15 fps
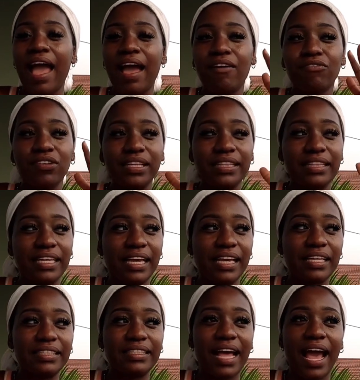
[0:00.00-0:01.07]

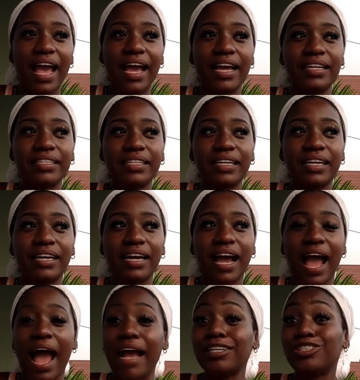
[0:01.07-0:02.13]
everything that
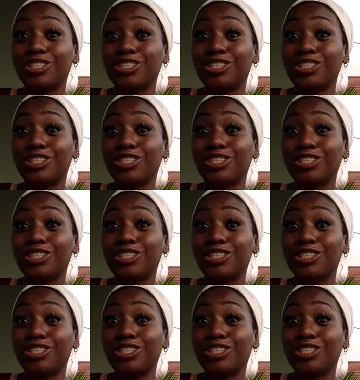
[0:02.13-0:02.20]
I